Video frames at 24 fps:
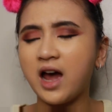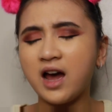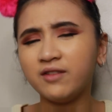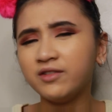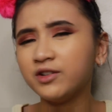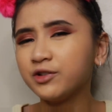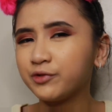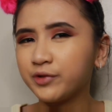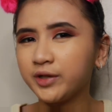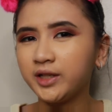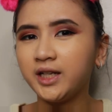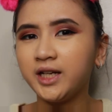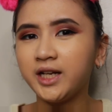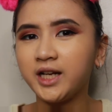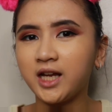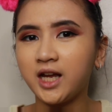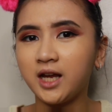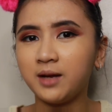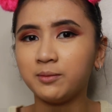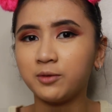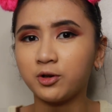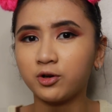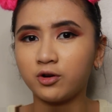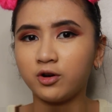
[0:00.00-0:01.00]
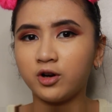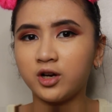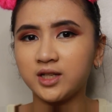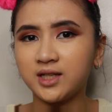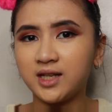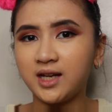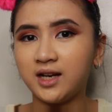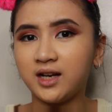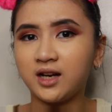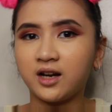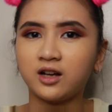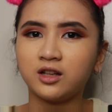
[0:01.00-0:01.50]
I haven't really came across
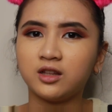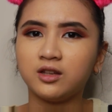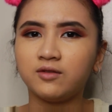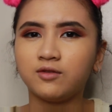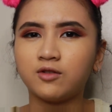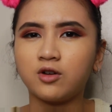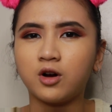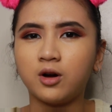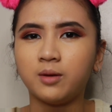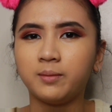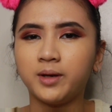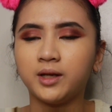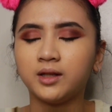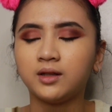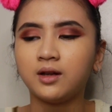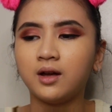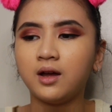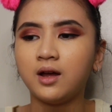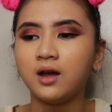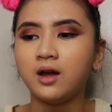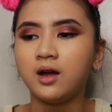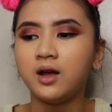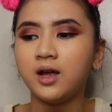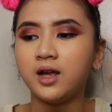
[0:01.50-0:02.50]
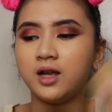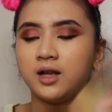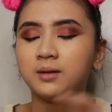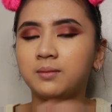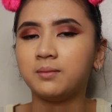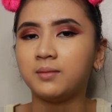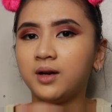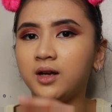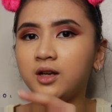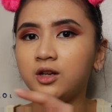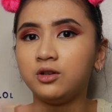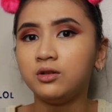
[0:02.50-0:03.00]
a negative comment
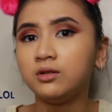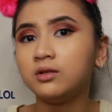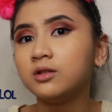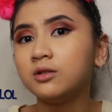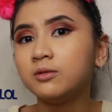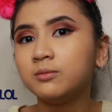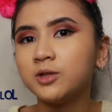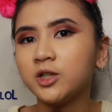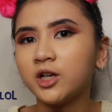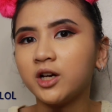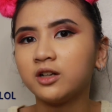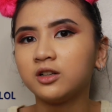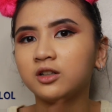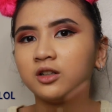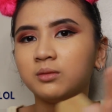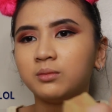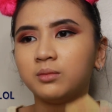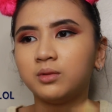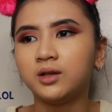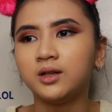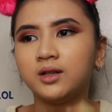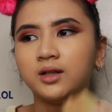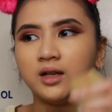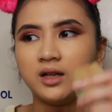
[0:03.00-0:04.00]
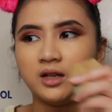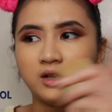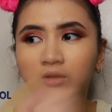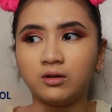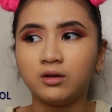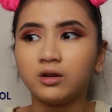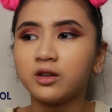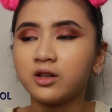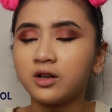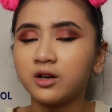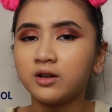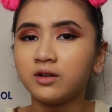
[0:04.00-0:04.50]
in my YouTube channel, but in
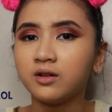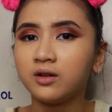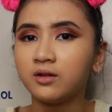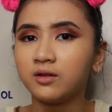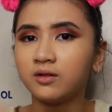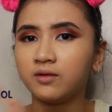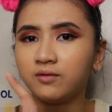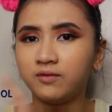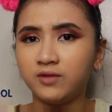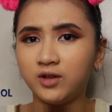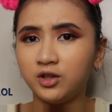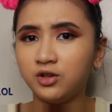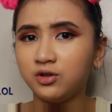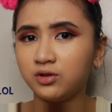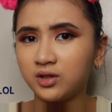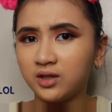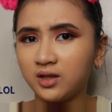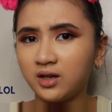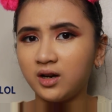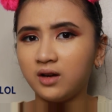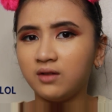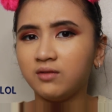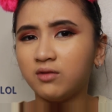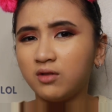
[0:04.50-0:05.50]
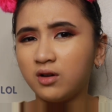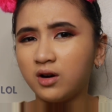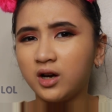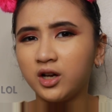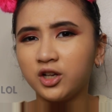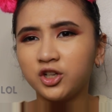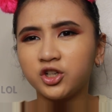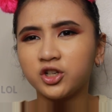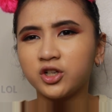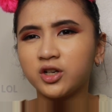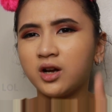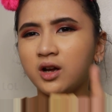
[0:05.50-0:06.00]
other videos that I've
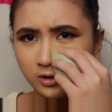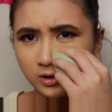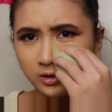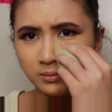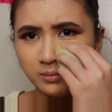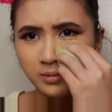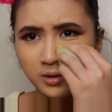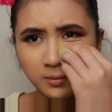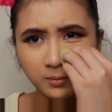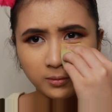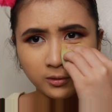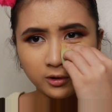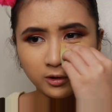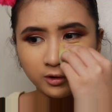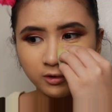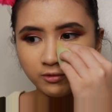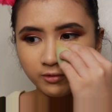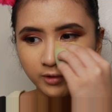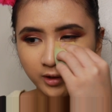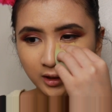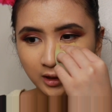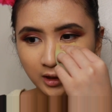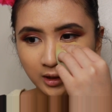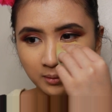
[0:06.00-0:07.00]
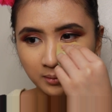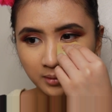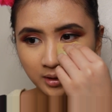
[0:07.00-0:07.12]
watched, some people are really